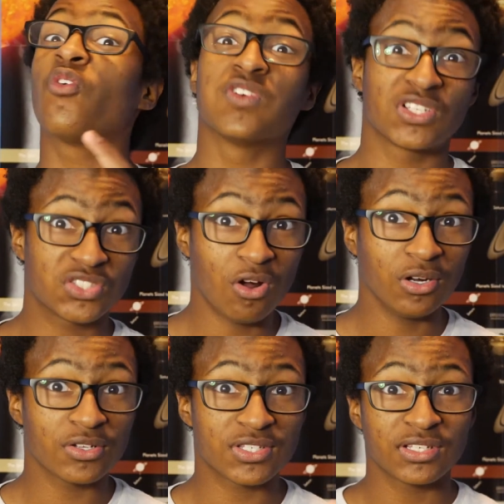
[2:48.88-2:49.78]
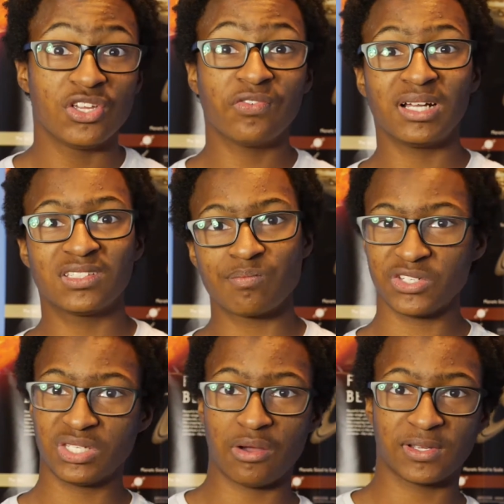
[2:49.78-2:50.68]
for starters, you forgot to
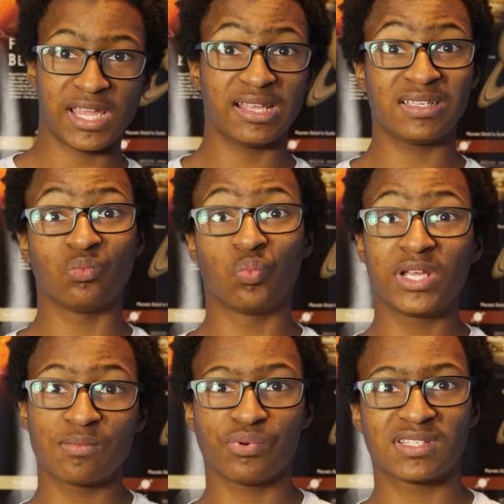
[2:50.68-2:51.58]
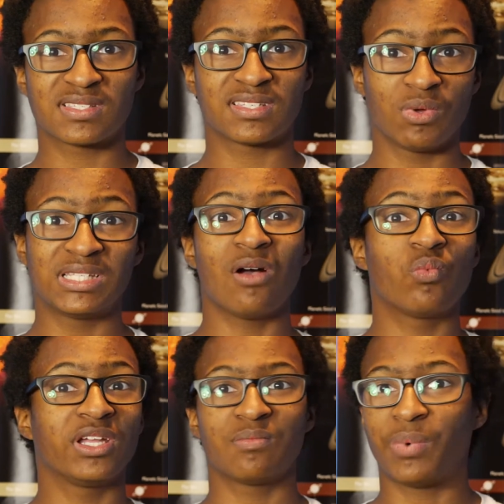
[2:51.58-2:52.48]
mention how a candidate can win the presidency without
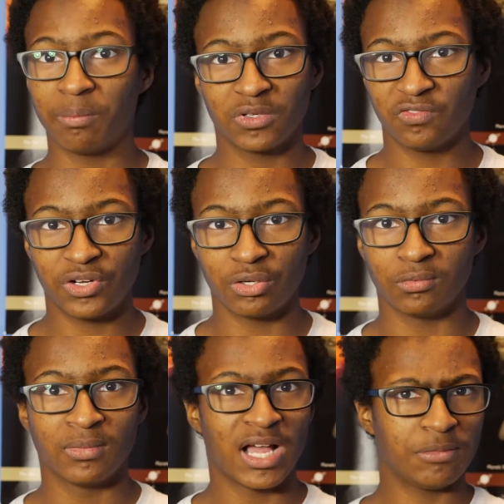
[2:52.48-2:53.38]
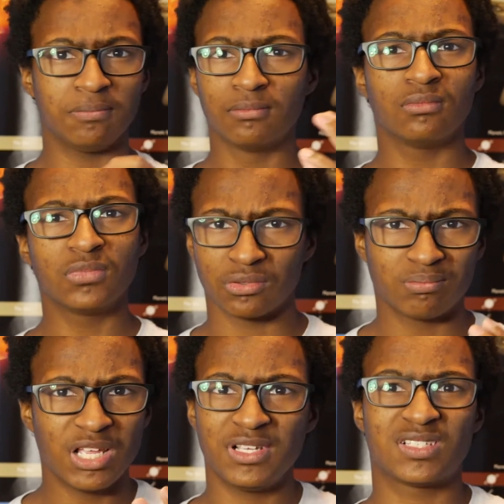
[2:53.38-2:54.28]
winning the popular vote. I mean, look,
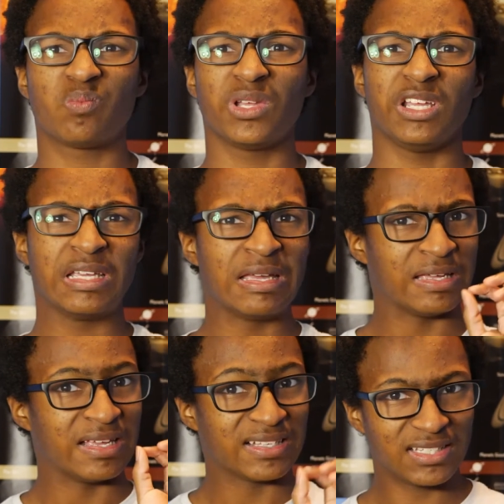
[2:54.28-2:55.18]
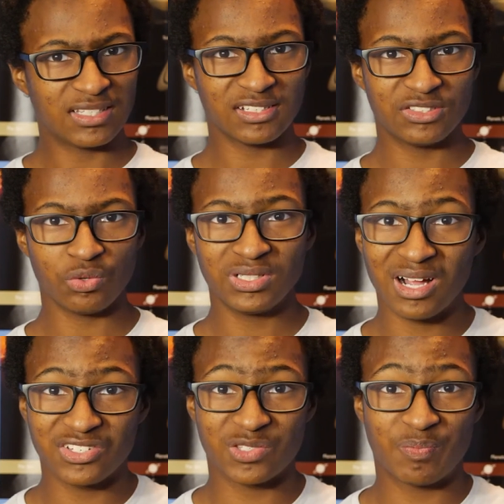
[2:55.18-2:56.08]
let me explain. Since the Electoral
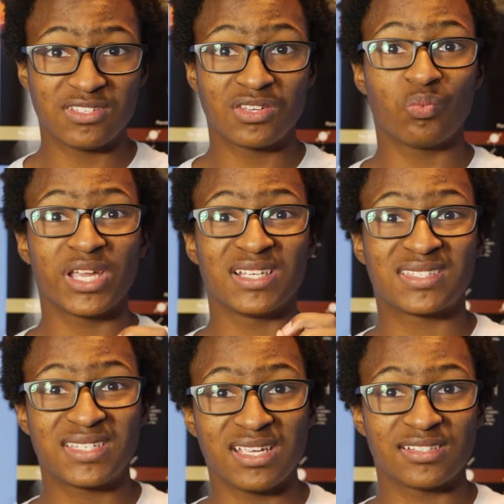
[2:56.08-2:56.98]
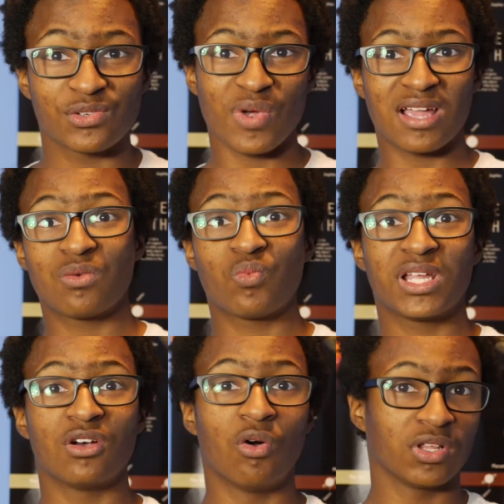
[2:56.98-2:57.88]
College is based on winning states rather than
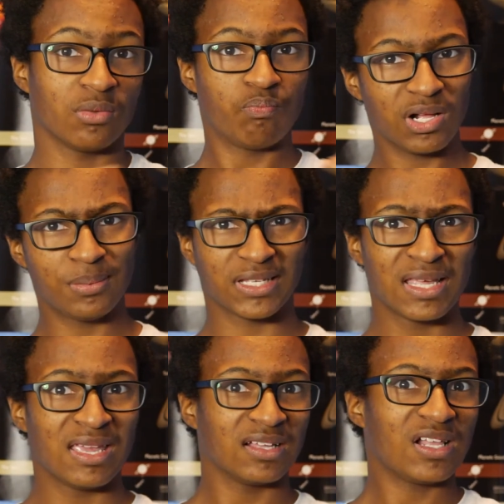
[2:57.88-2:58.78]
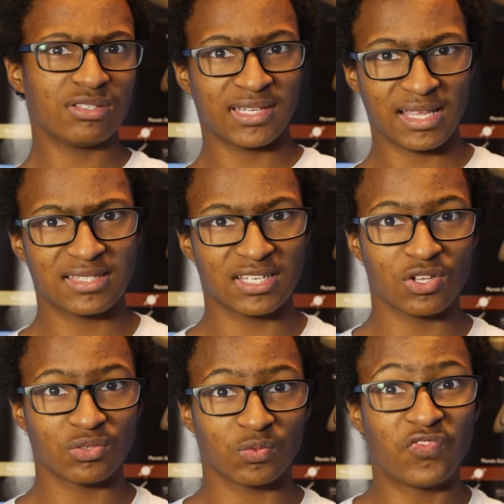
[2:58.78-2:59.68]
winning over the public, it allows candidates
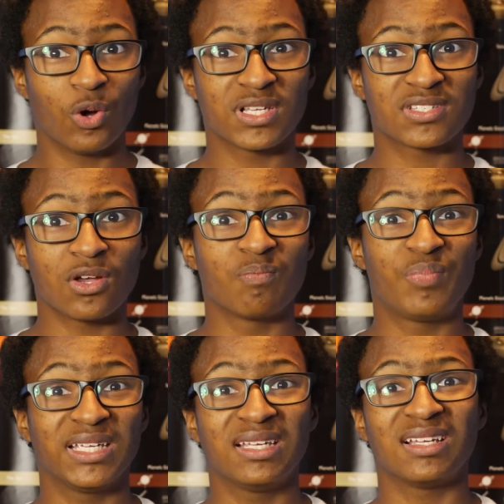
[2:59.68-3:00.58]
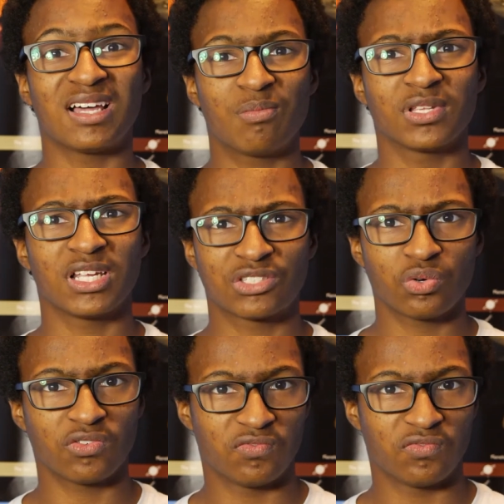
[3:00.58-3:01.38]
to focus on picking up electoral